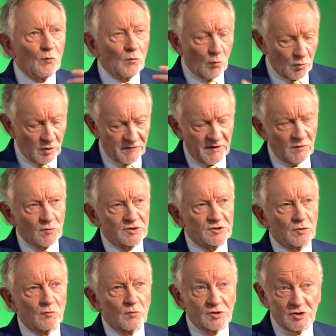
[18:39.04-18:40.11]
One thing
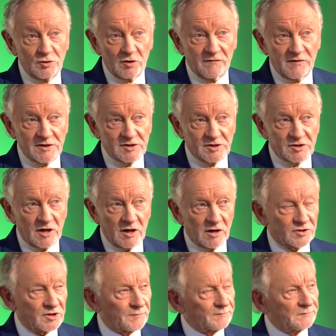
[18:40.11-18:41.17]
was was the university
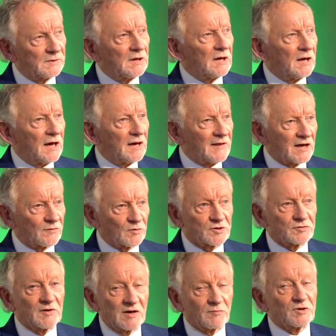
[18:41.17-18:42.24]
scholarship, and that
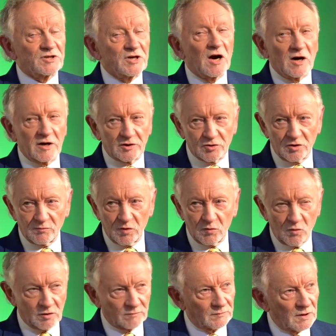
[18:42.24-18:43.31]
was that was target number
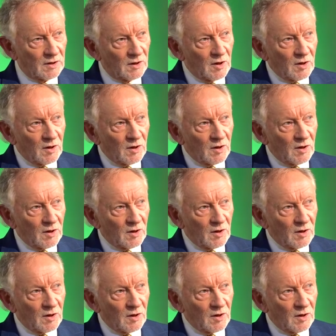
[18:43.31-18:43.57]
one.